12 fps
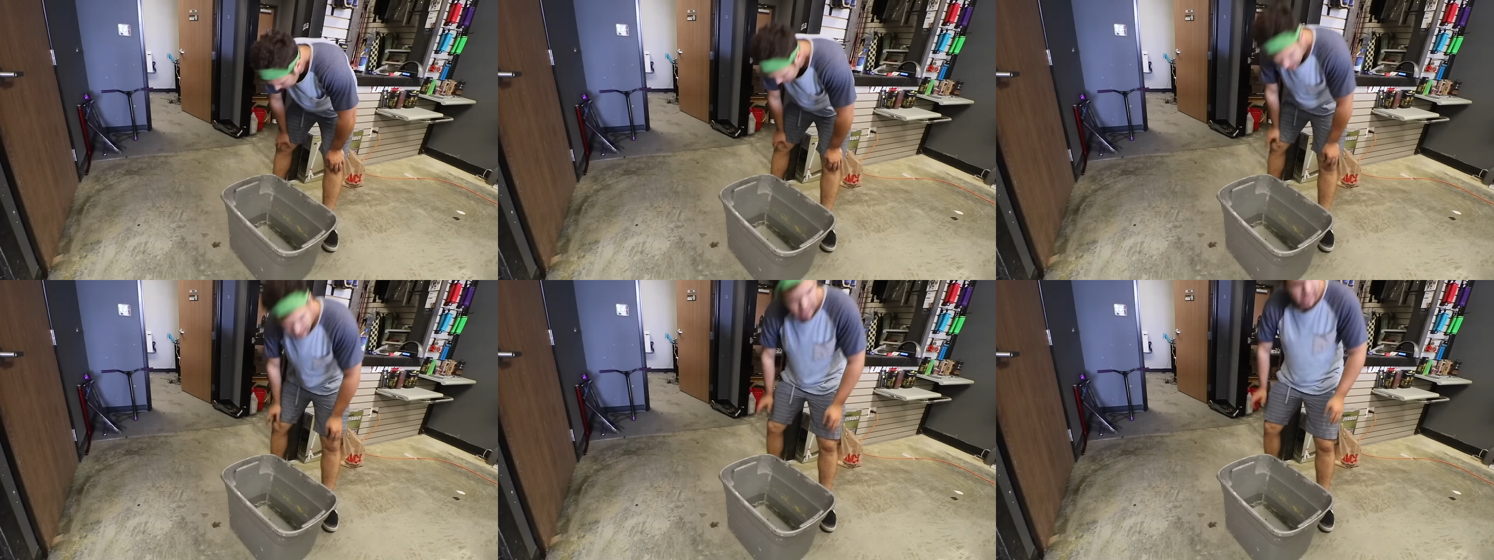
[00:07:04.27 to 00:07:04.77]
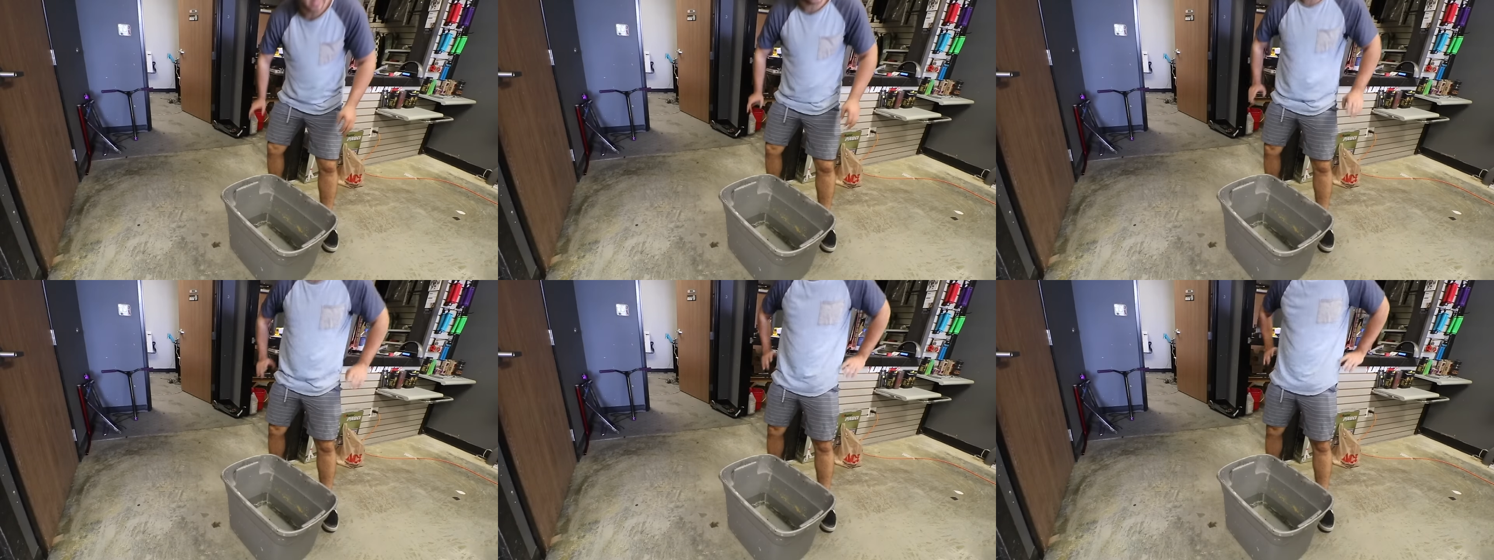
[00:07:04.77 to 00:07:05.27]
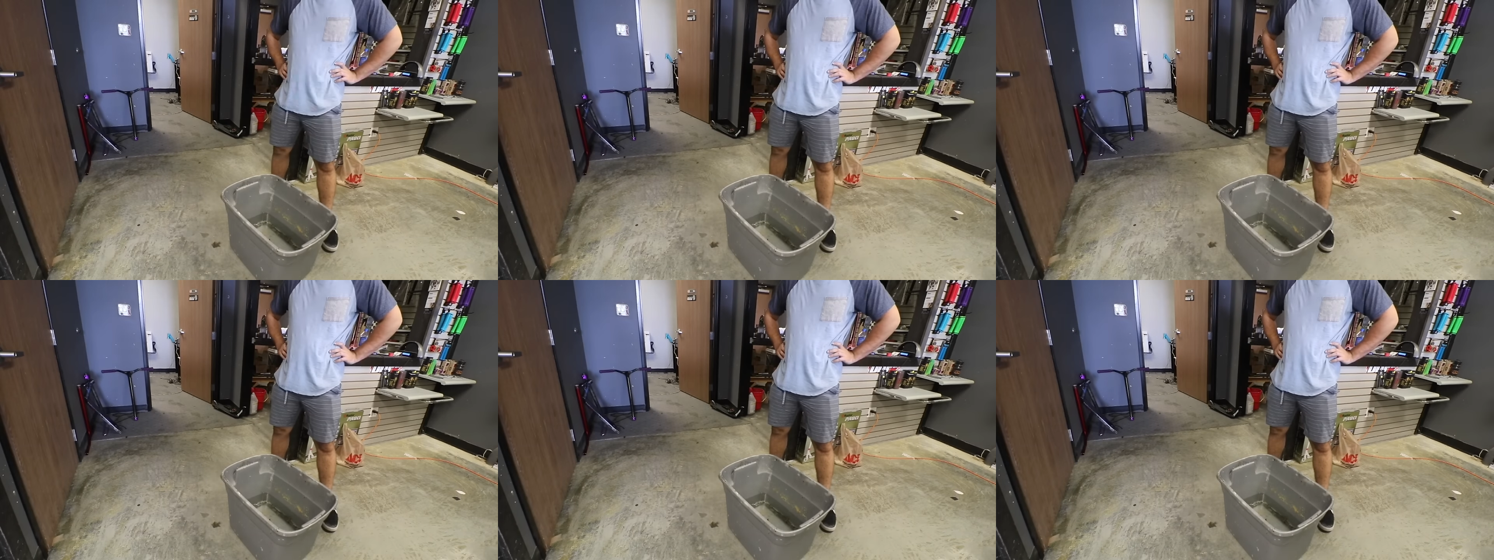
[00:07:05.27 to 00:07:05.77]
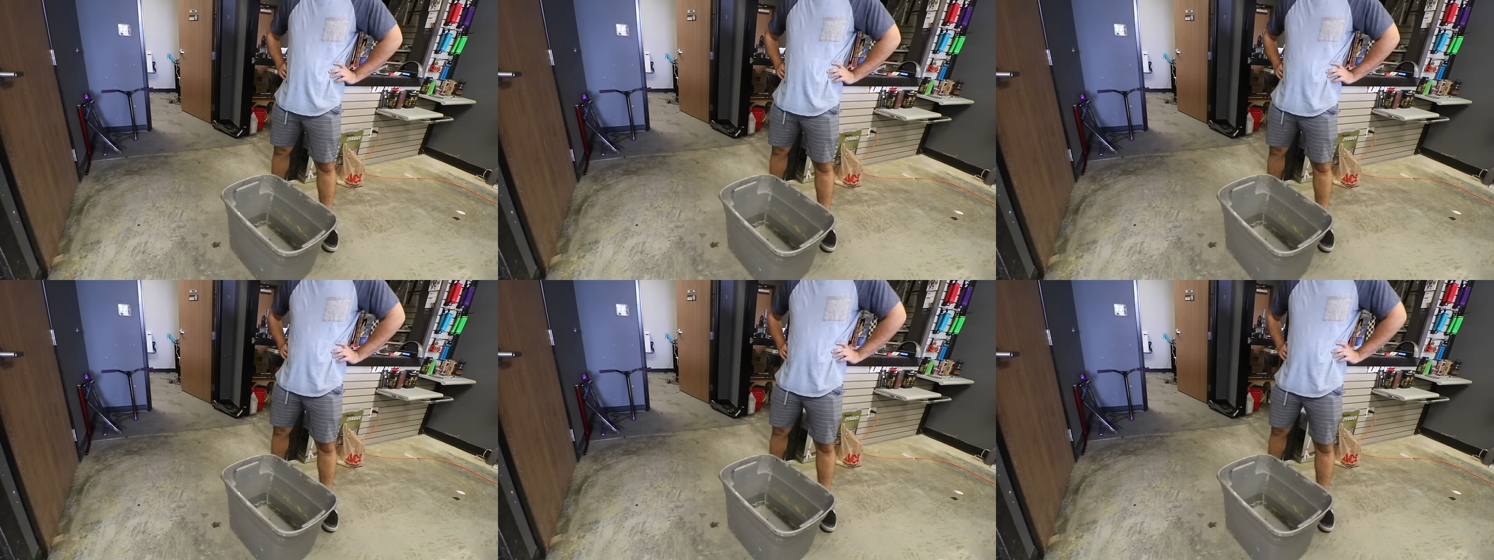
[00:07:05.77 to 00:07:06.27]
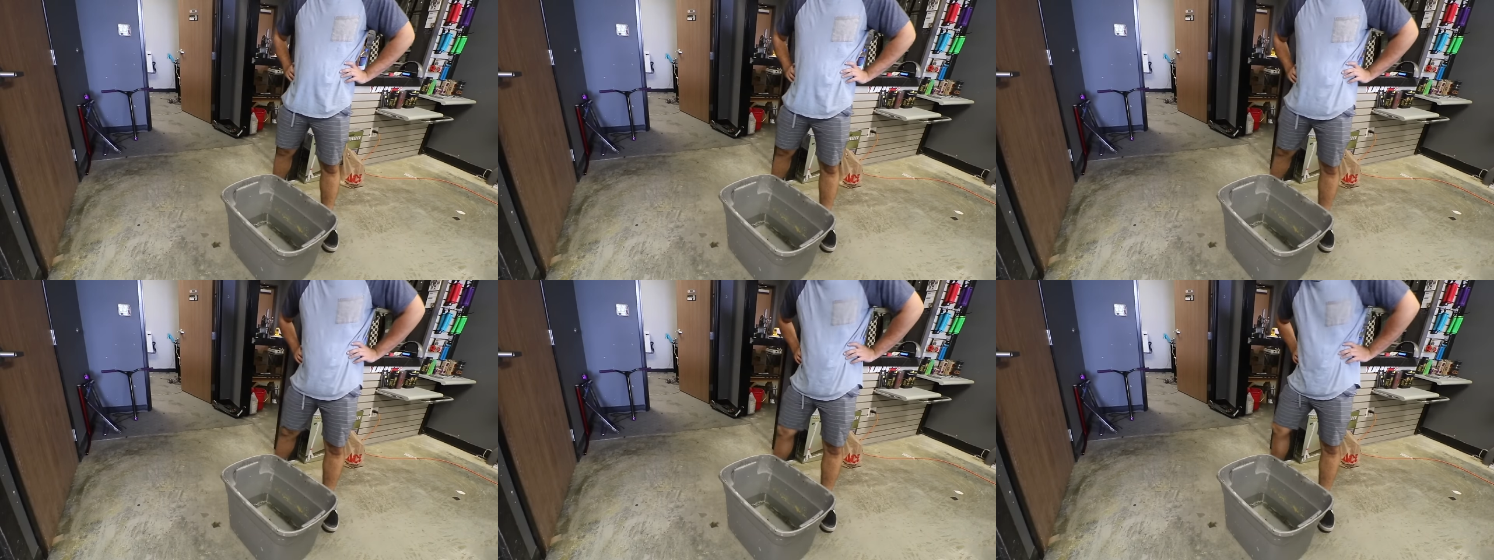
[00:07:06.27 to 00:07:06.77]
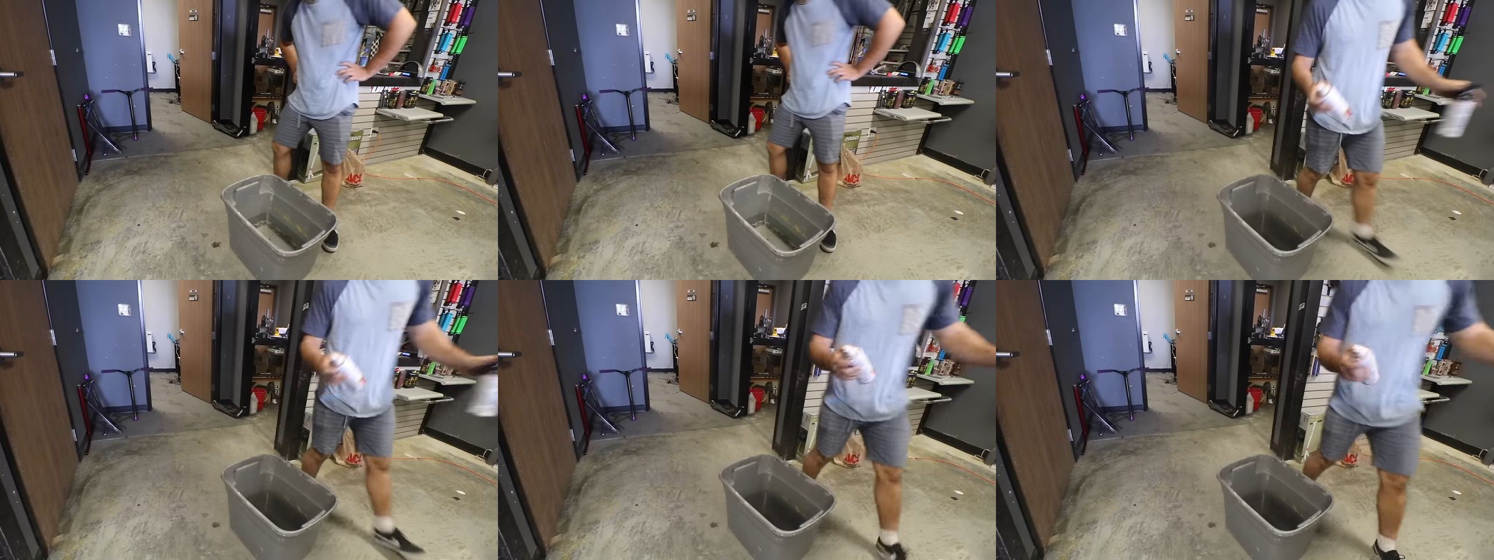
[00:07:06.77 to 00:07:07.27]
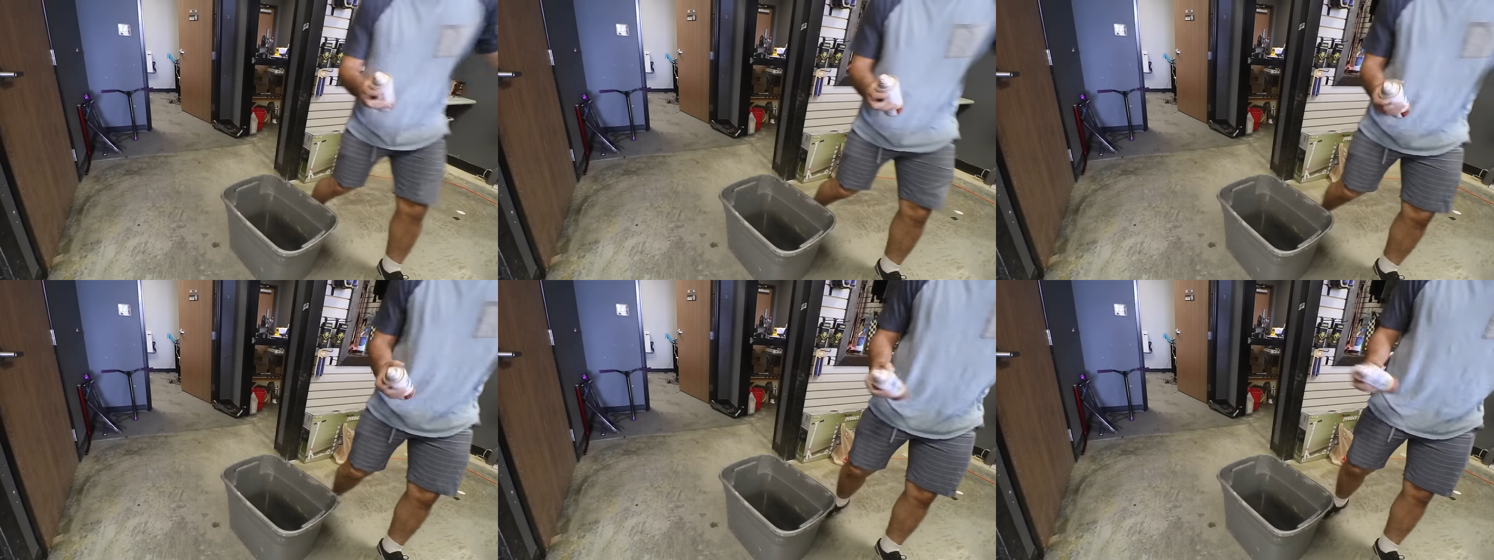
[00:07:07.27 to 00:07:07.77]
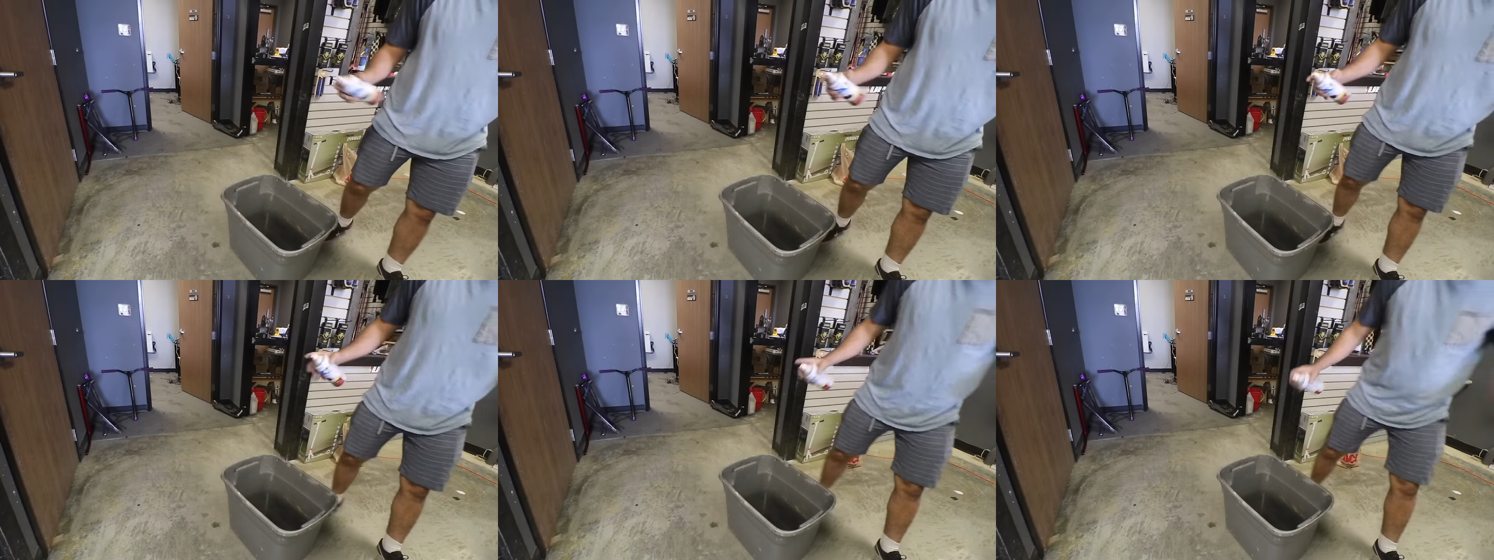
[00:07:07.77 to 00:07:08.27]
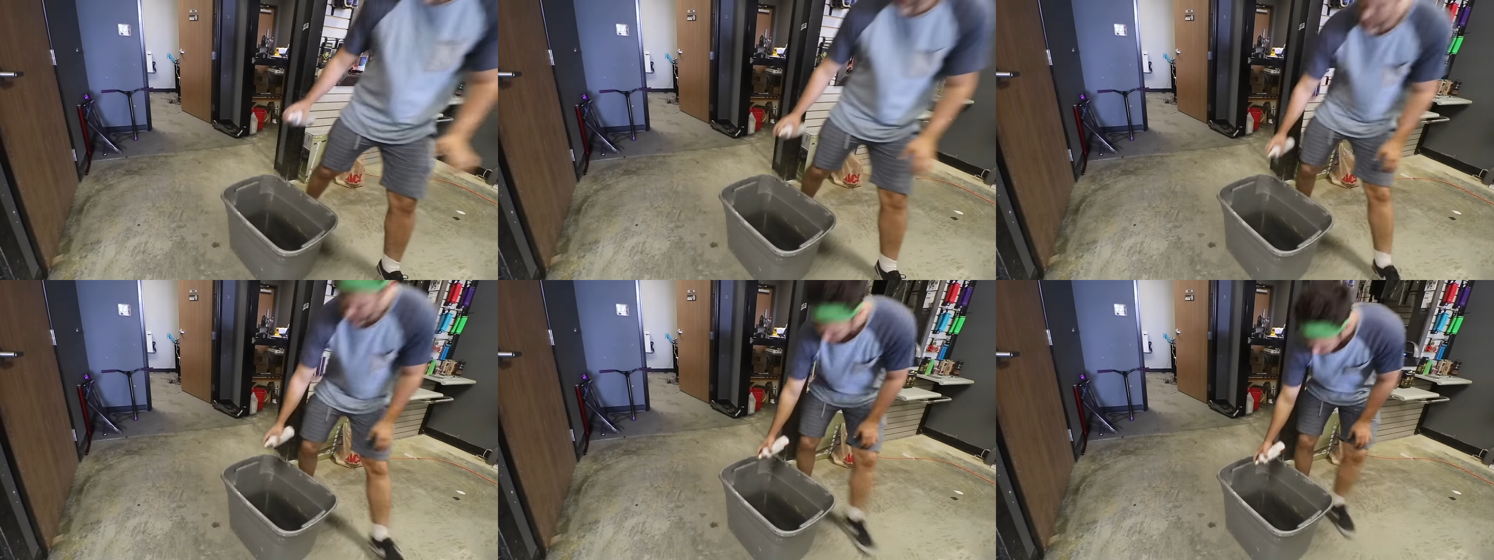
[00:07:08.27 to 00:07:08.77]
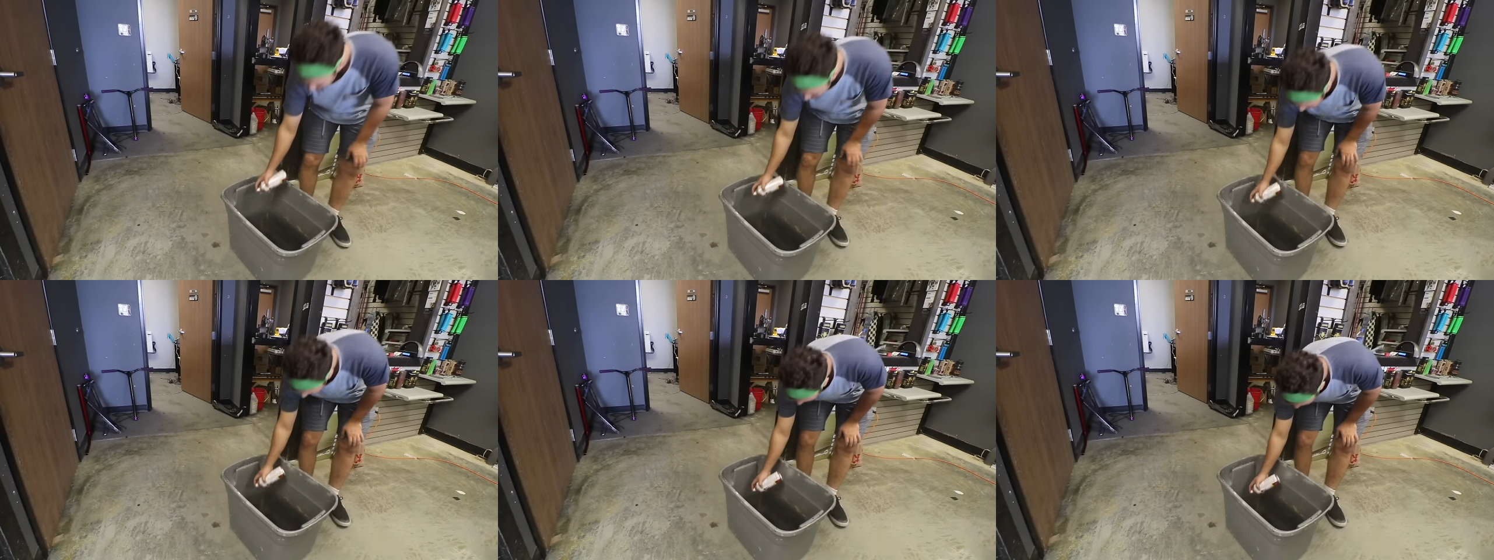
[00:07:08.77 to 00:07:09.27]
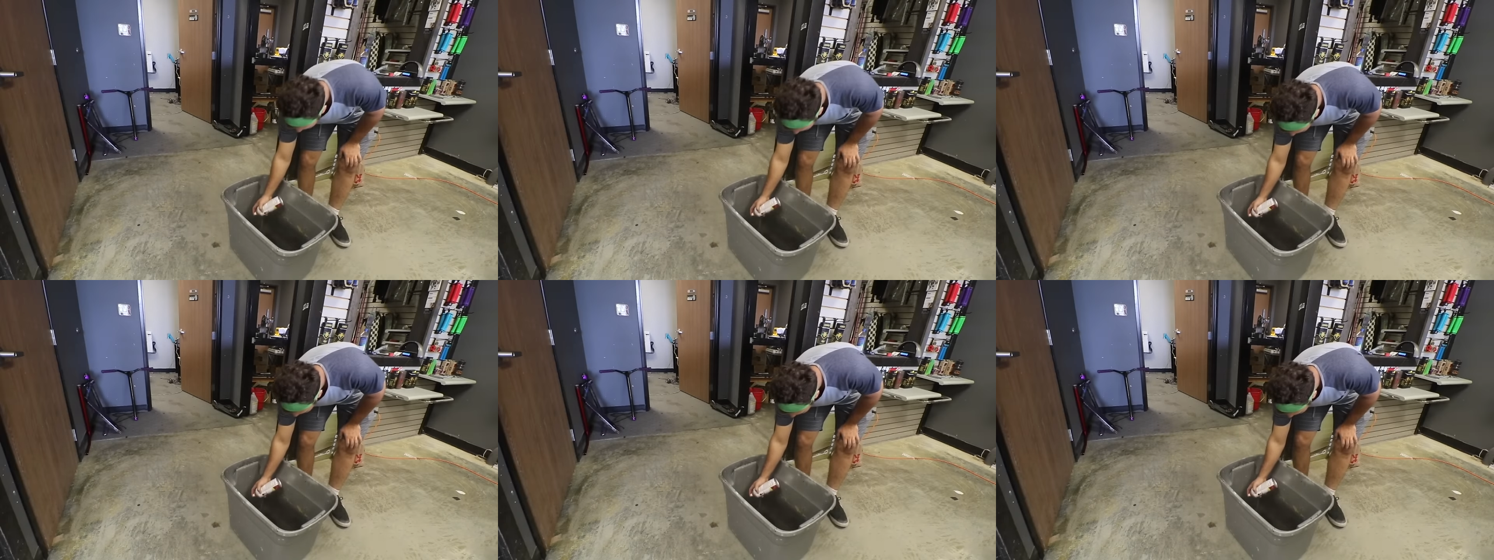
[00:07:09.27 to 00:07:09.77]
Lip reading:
Nobody's mouth can be seen.